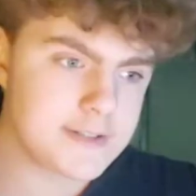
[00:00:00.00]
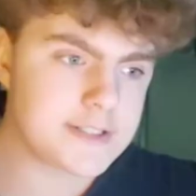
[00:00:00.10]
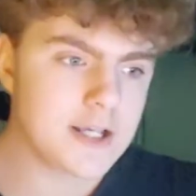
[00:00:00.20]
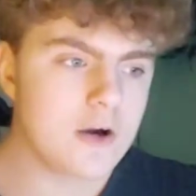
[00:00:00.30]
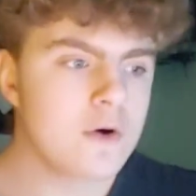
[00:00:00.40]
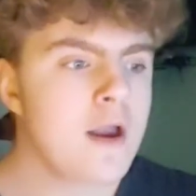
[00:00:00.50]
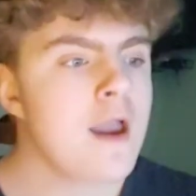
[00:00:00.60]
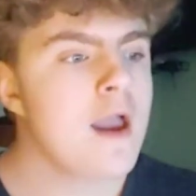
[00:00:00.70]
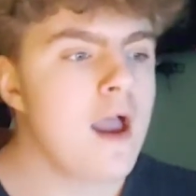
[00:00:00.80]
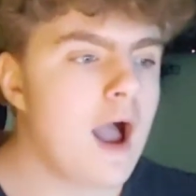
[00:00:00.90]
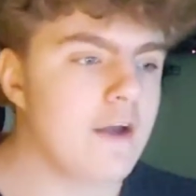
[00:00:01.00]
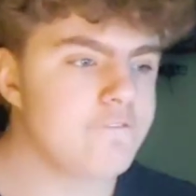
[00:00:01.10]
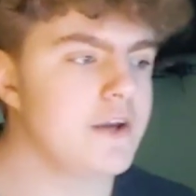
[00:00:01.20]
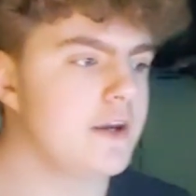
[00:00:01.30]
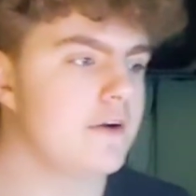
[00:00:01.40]
So I
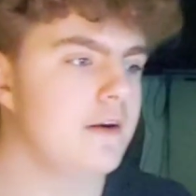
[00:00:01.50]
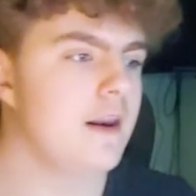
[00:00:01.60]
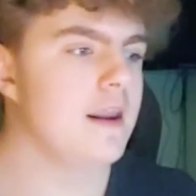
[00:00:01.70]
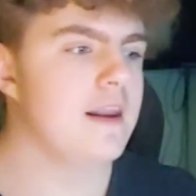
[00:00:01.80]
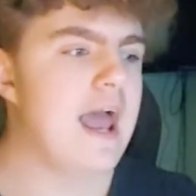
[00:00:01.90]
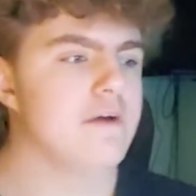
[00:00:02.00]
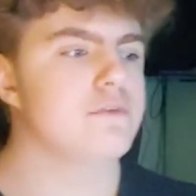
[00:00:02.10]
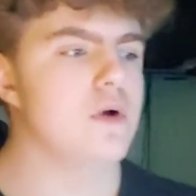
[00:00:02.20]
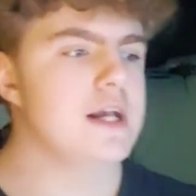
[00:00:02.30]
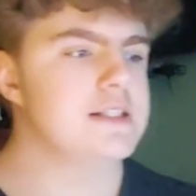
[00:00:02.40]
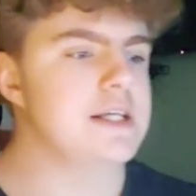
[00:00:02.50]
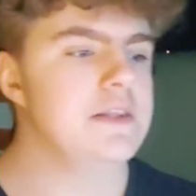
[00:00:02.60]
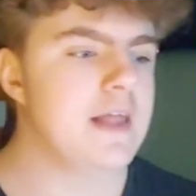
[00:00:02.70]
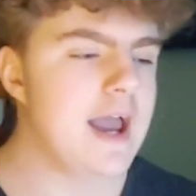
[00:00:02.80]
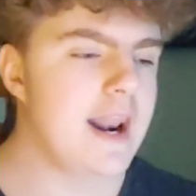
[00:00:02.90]
figured after I
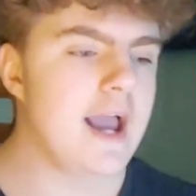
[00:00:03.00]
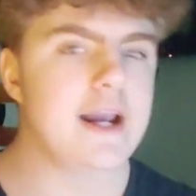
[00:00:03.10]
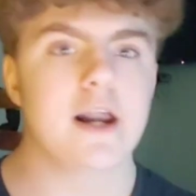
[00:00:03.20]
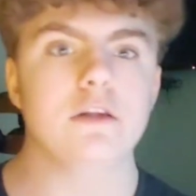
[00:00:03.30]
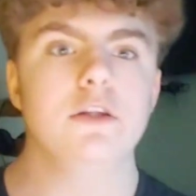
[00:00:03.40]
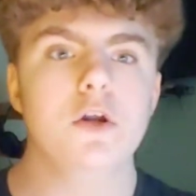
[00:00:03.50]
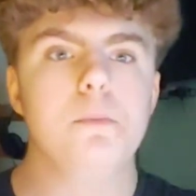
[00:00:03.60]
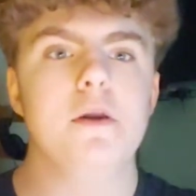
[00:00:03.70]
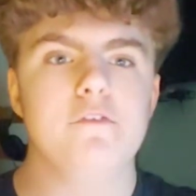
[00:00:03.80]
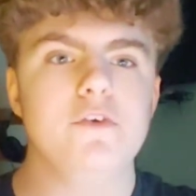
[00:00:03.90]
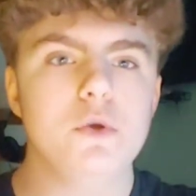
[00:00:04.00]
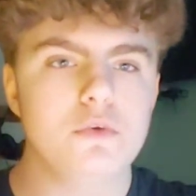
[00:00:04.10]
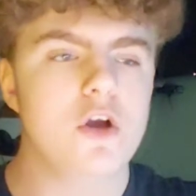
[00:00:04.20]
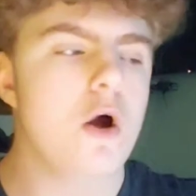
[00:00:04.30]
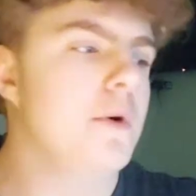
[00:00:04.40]
seen that, I got a little bit of views
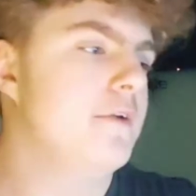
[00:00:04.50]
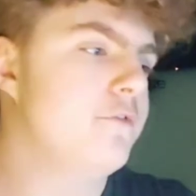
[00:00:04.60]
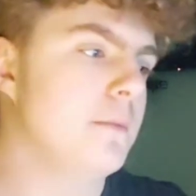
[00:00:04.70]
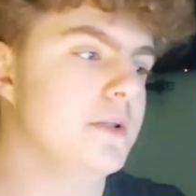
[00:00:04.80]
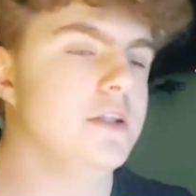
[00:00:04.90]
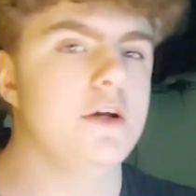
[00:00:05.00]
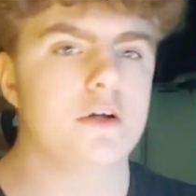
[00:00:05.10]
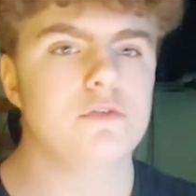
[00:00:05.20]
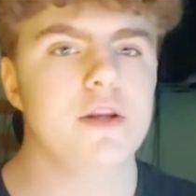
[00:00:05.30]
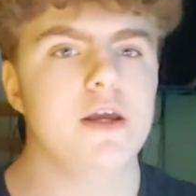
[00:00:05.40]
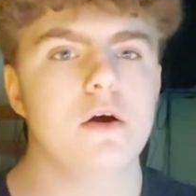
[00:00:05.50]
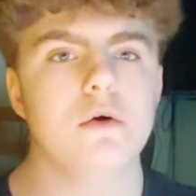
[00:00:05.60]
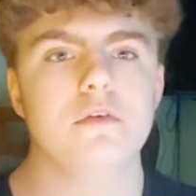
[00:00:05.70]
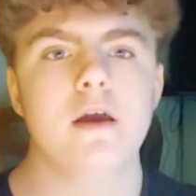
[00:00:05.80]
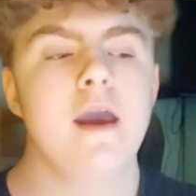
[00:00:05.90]
going from the lyrics
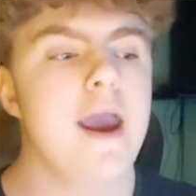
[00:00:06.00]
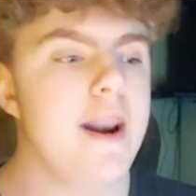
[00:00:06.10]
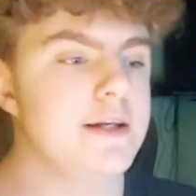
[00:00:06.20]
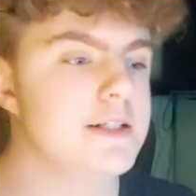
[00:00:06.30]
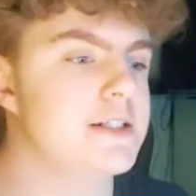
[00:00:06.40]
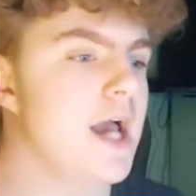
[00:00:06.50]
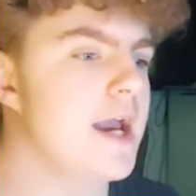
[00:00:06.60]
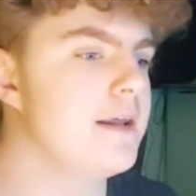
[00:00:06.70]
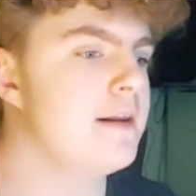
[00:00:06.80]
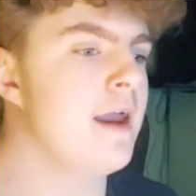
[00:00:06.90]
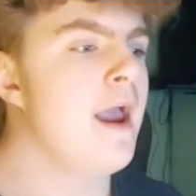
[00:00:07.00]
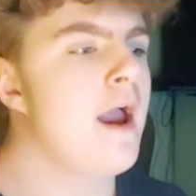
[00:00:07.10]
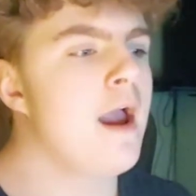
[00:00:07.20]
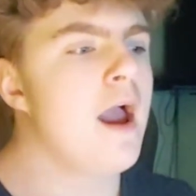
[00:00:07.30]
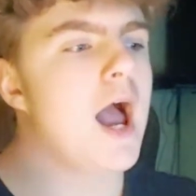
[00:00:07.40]
videos, and I decided
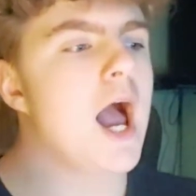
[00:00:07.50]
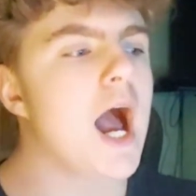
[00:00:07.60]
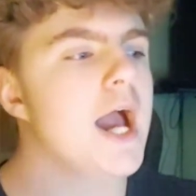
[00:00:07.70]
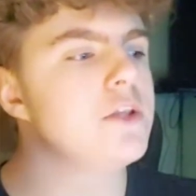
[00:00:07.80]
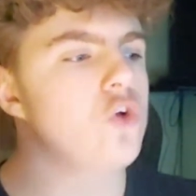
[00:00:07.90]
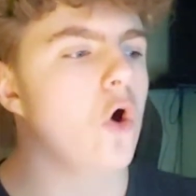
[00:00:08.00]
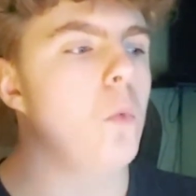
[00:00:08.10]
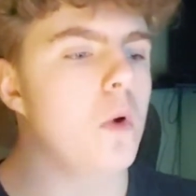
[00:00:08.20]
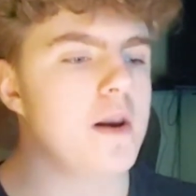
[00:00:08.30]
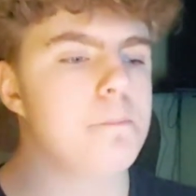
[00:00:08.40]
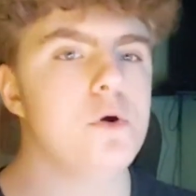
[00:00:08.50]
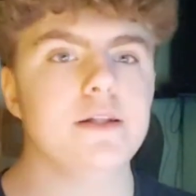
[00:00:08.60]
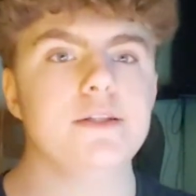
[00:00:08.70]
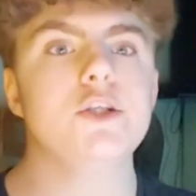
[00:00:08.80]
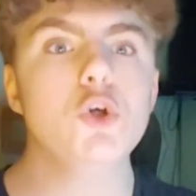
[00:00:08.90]
I don't want to
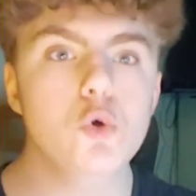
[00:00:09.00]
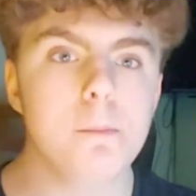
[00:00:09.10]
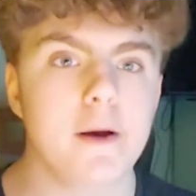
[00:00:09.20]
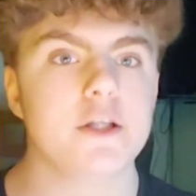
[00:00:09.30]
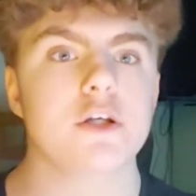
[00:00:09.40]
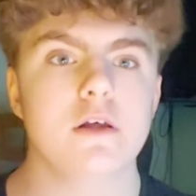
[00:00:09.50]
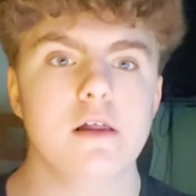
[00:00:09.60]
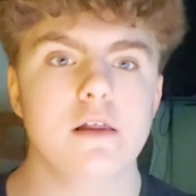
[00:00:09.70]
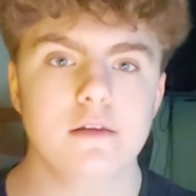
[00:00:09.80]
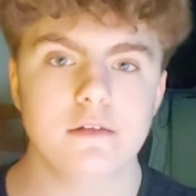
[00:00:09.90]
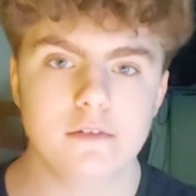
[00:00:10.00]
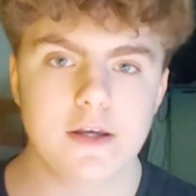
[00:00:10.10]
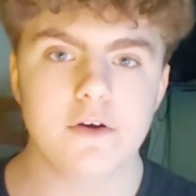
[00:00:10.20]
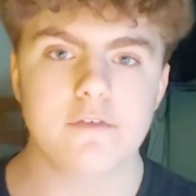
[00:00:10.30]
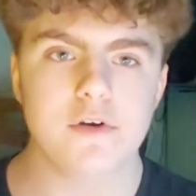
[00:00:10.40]
put too much
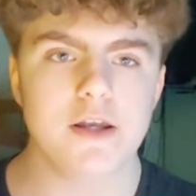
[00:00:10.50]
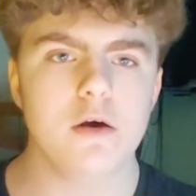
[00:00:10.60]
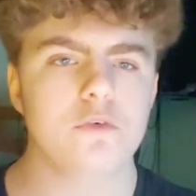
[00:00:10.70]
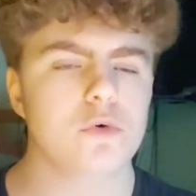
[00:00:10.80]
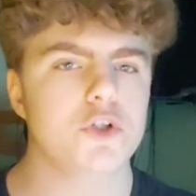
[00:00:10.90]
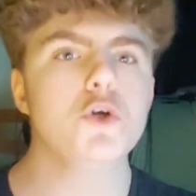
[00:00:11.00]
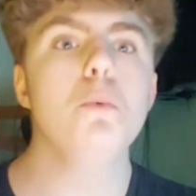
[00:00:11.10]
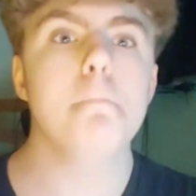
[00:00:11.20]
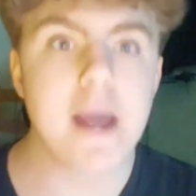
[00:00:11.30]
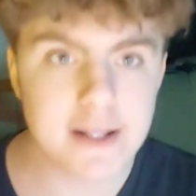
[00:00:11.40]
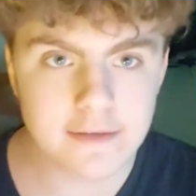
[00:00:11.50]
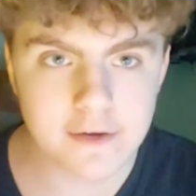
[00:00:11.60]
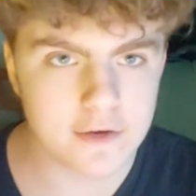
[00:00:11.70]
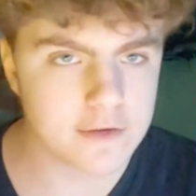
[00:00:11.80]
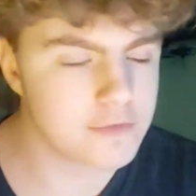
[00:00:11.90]
lyric videos or too many
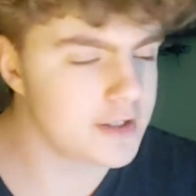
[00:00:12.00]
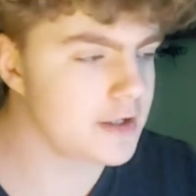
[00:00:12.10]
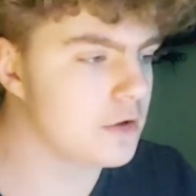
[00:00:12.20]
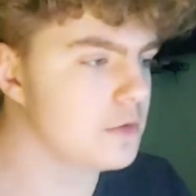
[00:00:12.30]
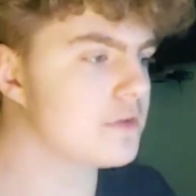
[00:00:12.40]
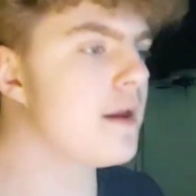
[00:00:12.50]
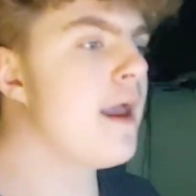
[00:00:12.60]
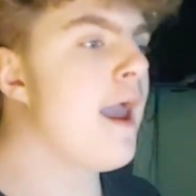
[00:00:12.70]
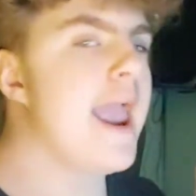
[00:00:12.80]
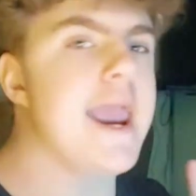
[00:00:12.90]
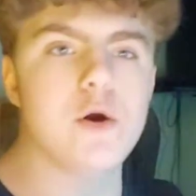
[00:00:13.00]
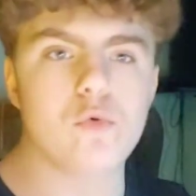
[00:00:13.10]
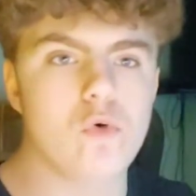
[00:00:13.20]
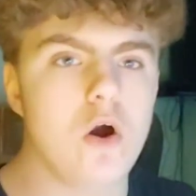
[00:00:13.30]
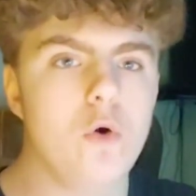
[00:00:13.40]
lyric videos in a
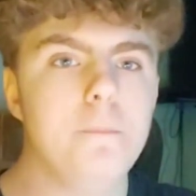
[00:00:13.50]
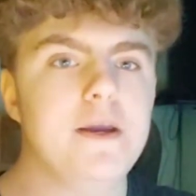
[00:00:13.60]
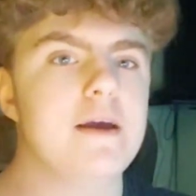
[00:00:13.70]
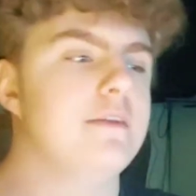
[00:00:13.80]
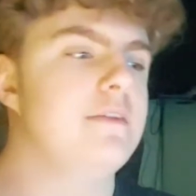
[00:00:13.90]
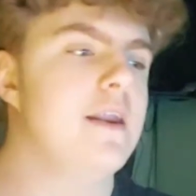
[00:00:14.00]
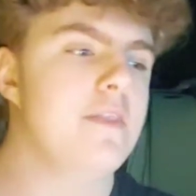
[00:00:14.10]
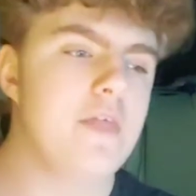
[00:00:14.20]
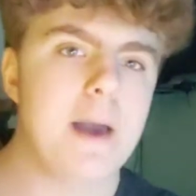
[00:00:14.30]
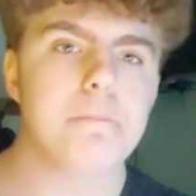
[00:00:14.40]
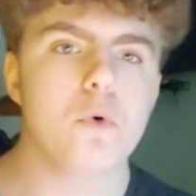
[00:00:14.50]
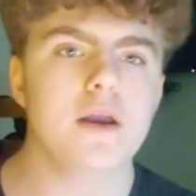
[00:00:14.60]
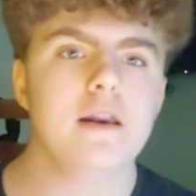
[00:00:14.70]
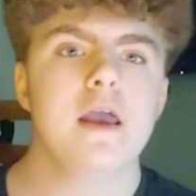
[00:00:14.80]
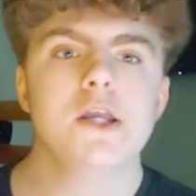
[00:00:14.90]
row, because then at that
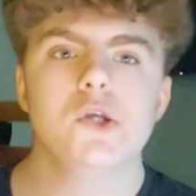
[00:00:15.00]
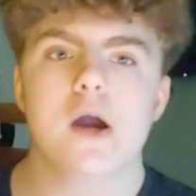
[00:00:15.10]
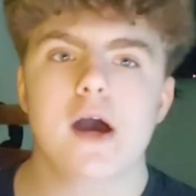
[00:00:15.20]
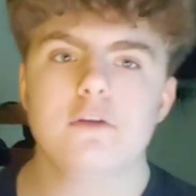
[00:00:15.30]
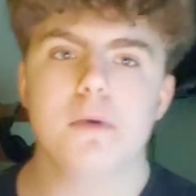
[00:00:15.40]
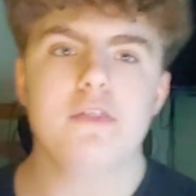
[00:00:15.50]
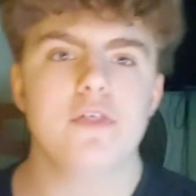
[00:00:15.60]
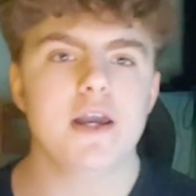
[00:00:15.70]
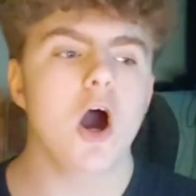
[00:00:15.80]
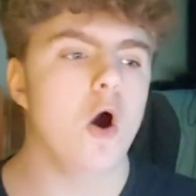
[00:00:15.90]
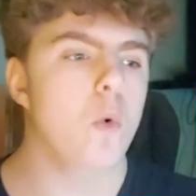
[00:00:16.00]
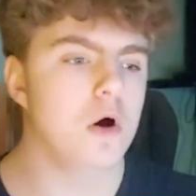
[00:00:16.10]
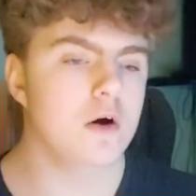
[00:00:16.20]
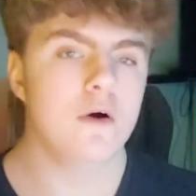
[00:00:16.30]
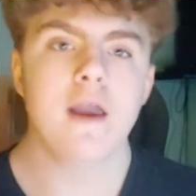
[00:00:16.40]
point you guys may think, oh
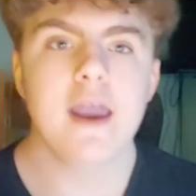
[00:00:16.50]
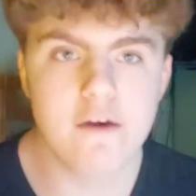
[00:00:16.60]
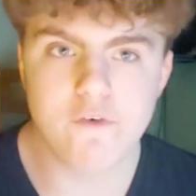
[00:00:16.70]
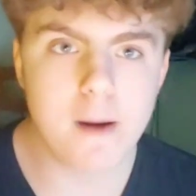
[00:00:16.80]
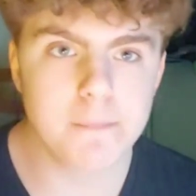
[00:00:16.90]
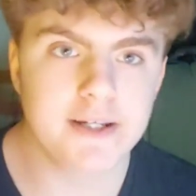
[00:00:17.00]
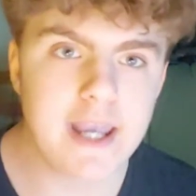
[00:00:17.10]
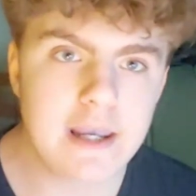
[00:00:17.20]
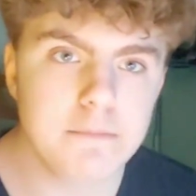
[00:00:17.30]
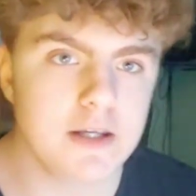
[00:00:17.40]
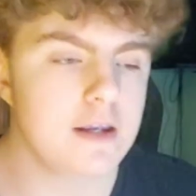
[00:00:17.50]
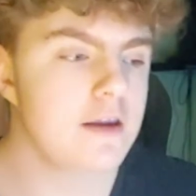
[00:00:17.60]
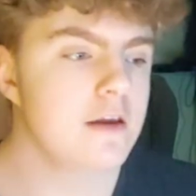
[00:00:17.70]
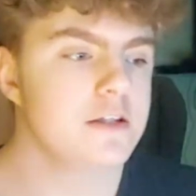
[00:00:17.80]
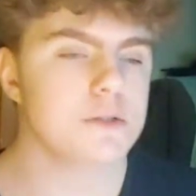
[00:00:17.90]
well, if I'm a gaming
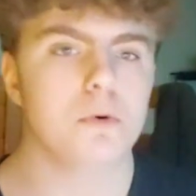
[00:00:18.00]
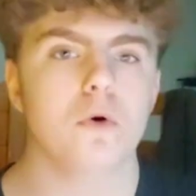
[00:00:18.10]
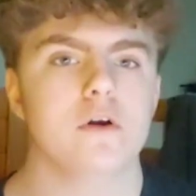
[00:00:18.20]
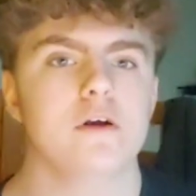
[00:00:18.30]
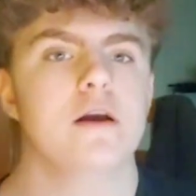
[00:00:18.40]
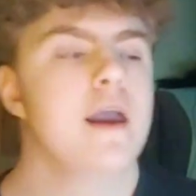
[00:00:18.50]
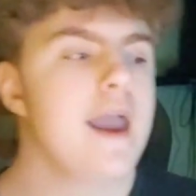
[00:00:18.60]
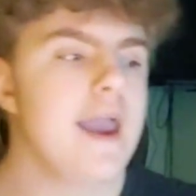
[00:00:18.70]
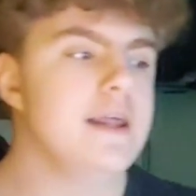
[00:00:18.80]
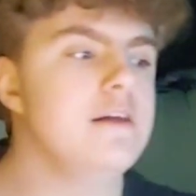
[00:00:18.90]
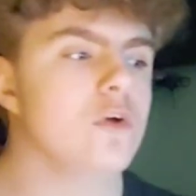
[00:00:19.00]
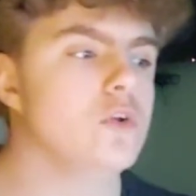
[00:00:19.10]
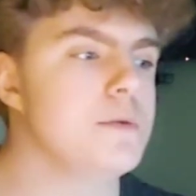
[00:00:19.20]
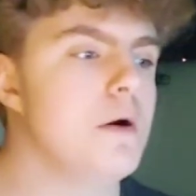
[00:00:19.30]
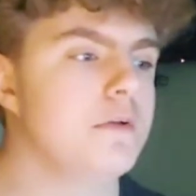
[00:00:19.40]
supporter and he's
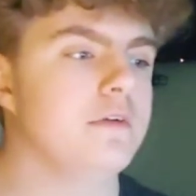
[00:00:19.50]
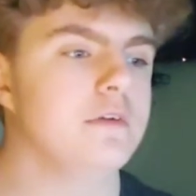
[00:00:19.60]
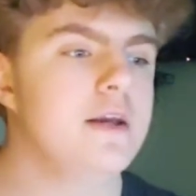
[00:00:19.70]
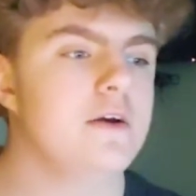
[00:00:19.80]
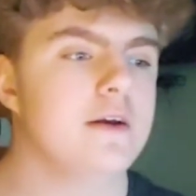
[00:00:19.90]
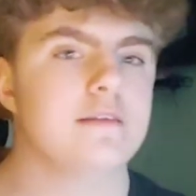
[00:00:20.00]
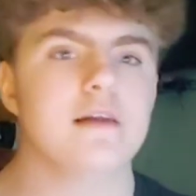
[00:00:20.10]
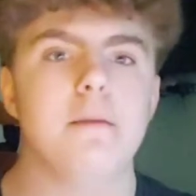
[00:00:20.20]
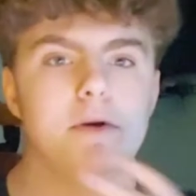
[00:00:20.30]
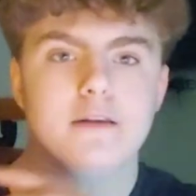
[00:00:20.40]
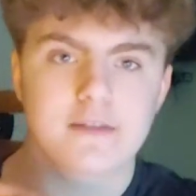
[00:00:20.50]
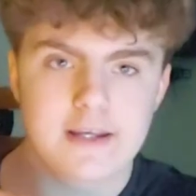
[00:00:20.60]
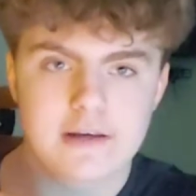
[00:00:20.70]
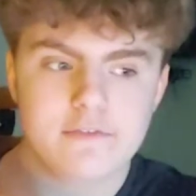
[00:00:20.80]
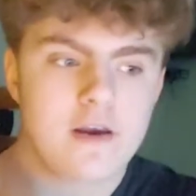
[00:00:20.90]
only posting lyrics, I'm gonna
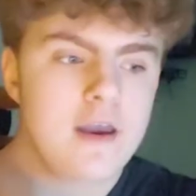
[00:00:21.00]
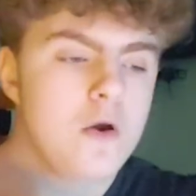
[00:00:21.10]
leave.